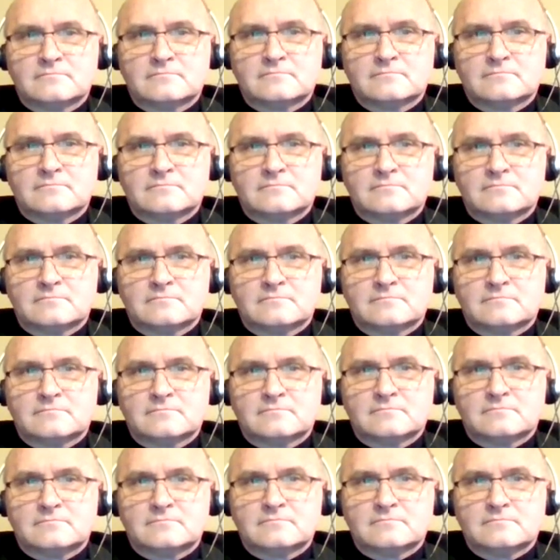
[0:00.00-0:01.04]

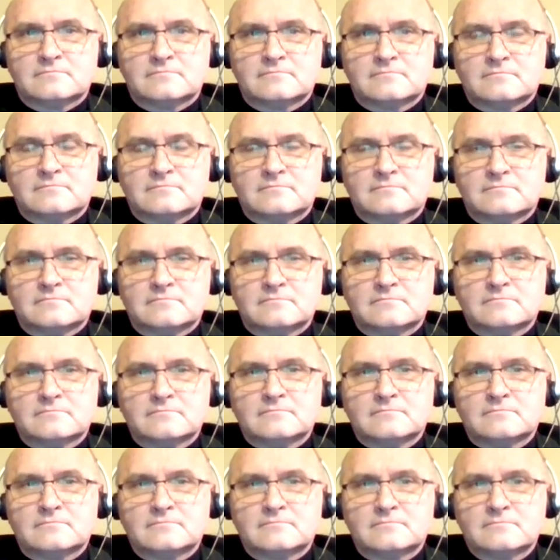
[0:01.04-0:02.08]

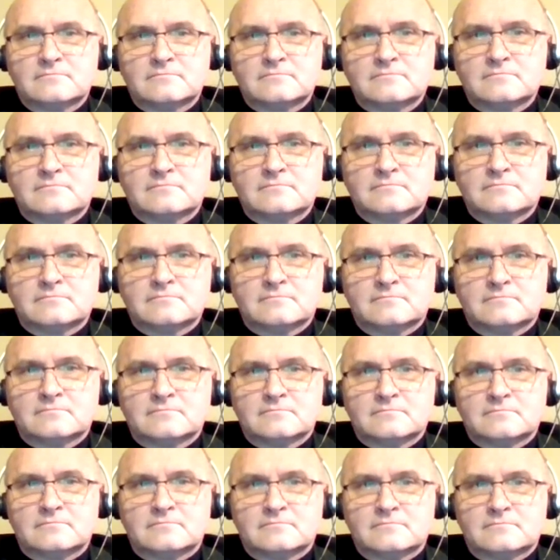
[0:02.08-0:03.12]
[no speech]